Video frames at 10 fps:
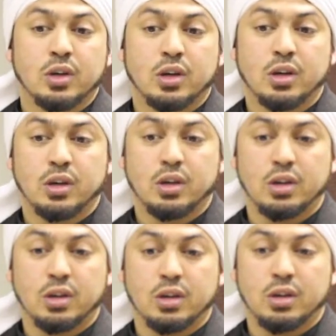
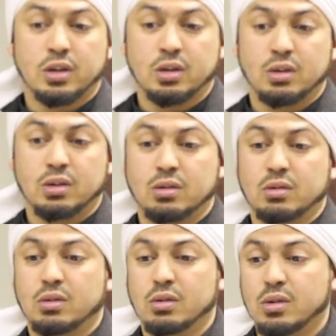uh,
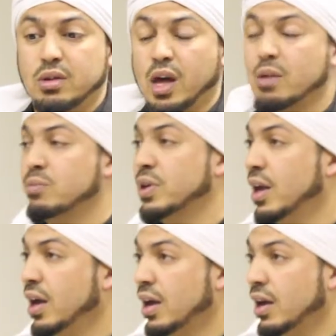the
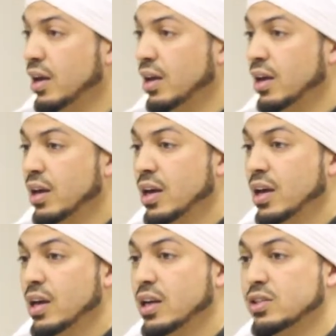anbiya
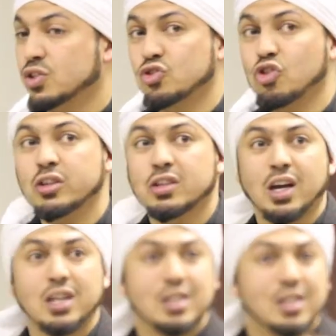it's
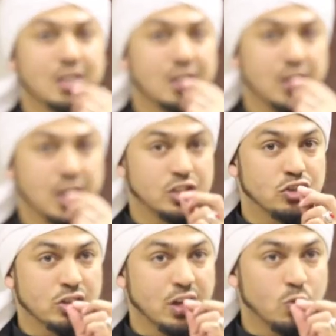not a it's
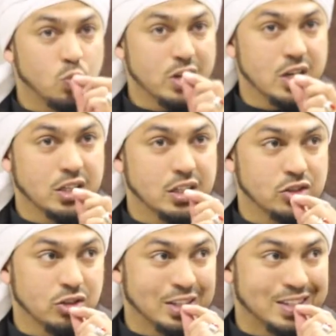not a word,
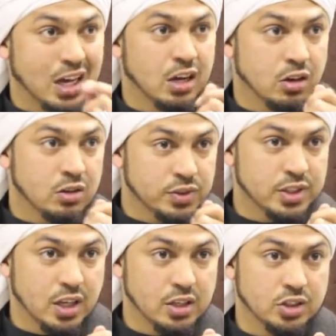it's not a tongue
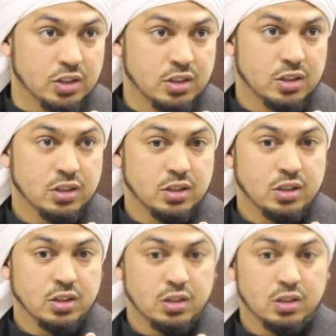conversation.
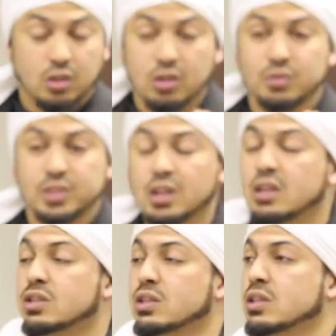The
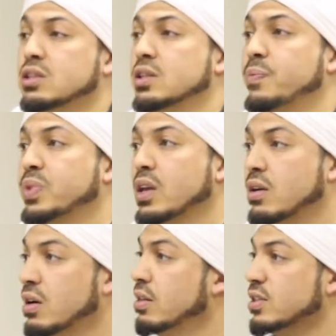conversation is
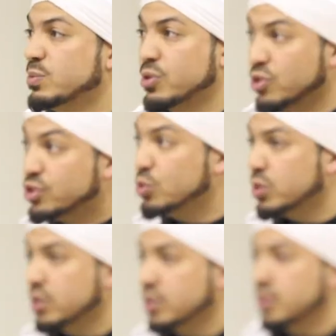rather
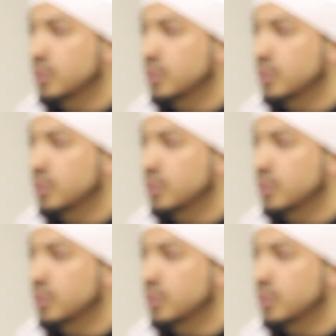spiritual.